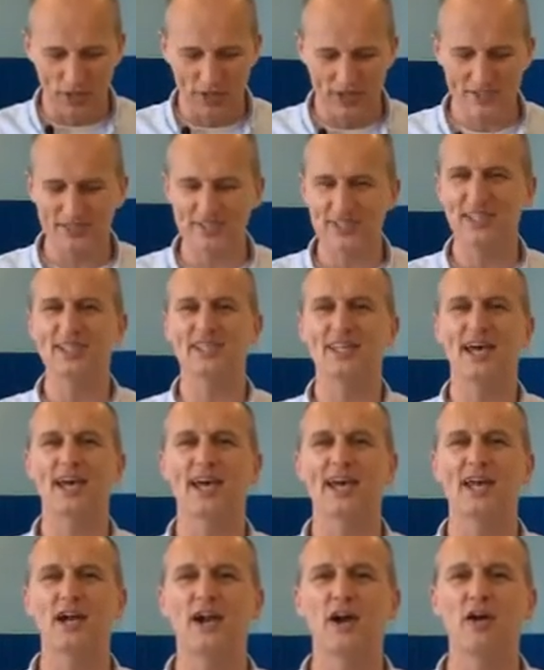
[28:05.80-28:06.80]
we see
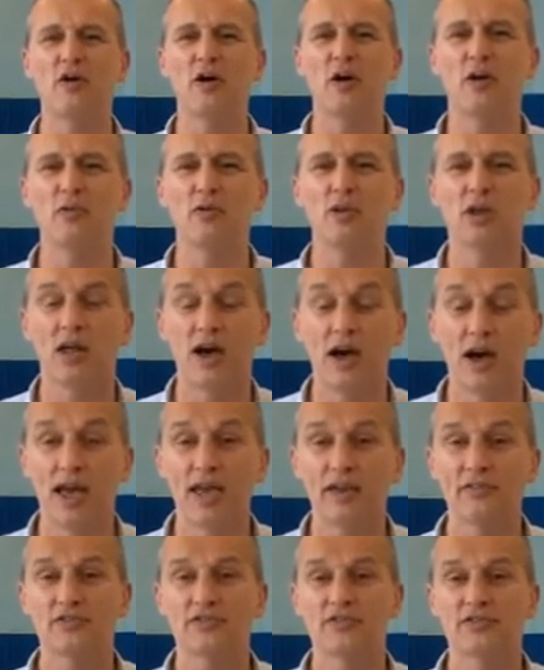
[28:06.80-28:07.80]
that in our own
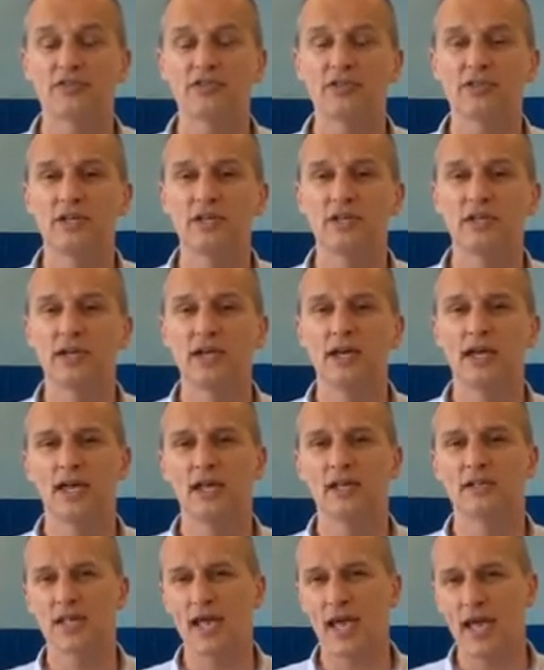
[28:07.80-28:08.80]
lives?
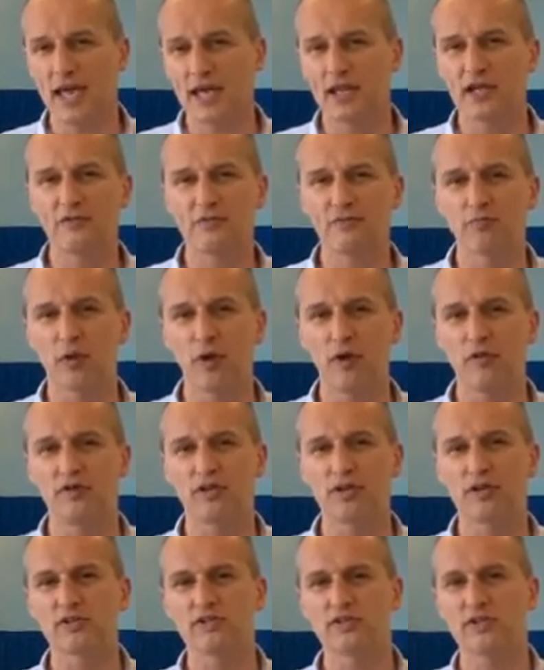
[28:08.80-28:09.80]
His hand of
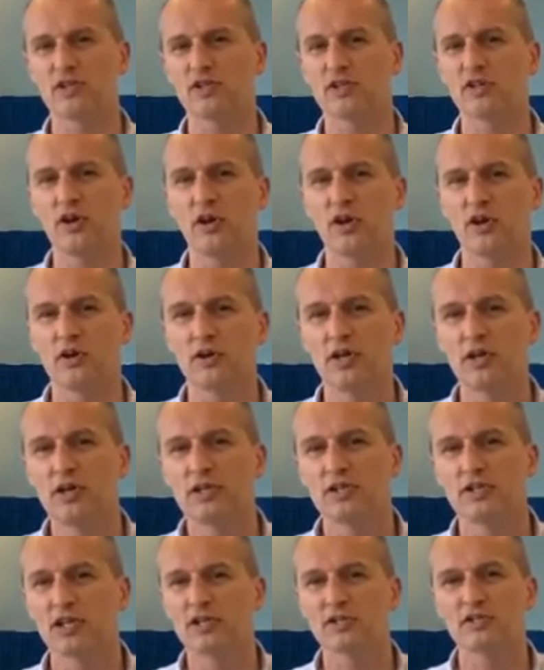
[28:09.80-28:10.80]
providence, that God
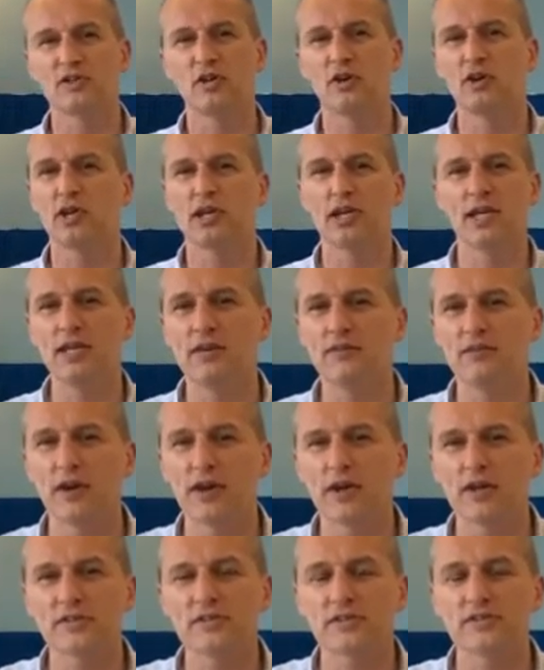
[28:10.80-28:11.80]
does not leave
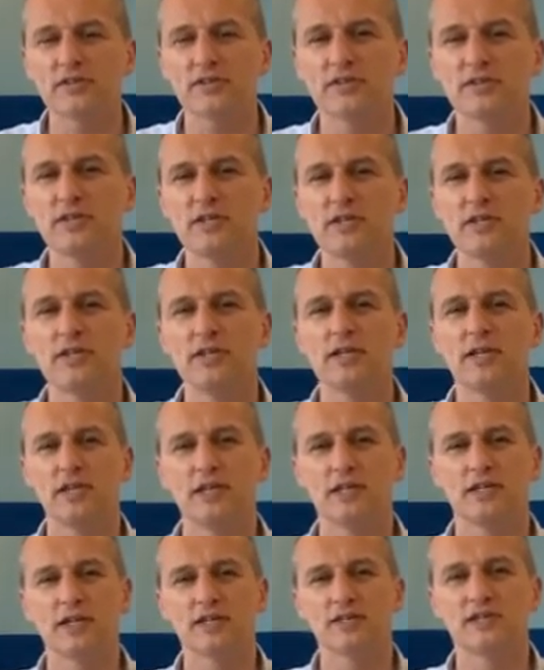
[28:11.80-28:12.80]
us.
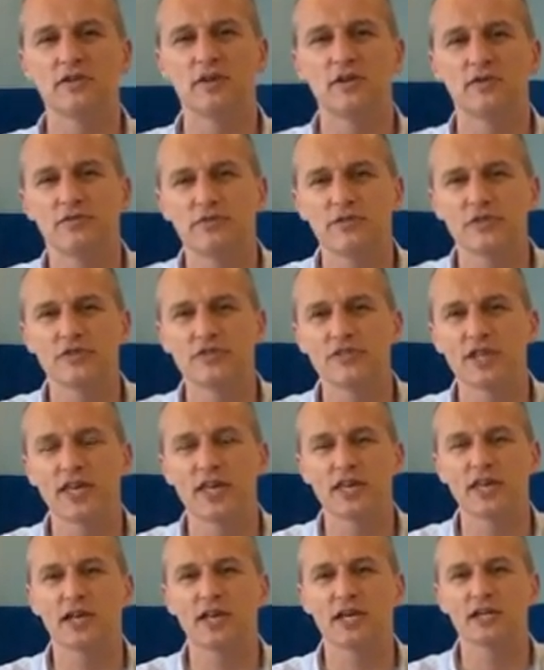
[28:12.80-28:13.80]
He does not
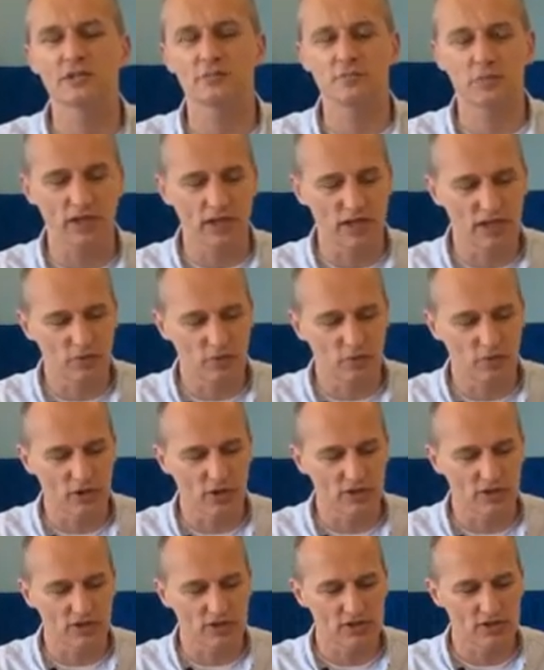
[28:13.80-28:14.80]
forsake us, but he
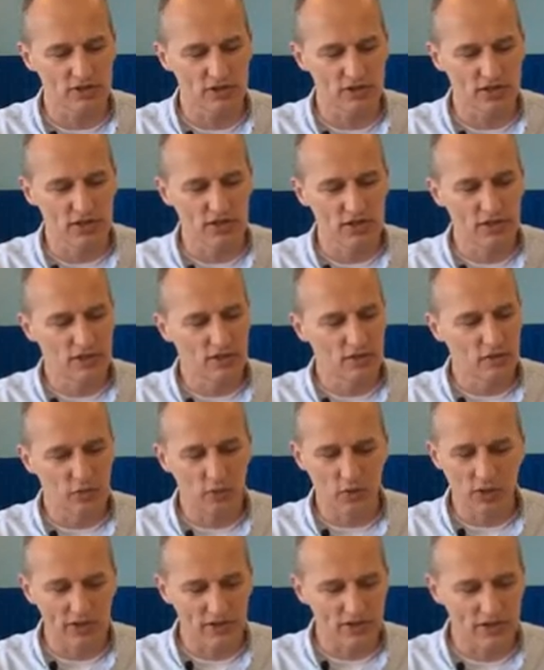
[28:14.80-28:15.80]
works
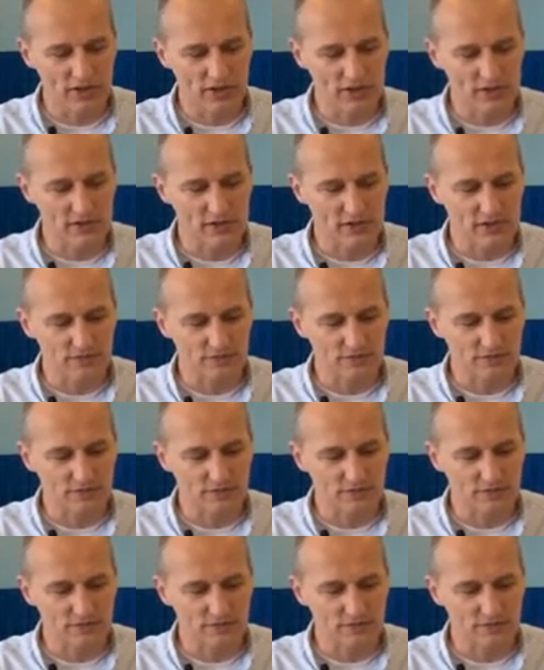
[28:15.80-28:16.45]
wonders.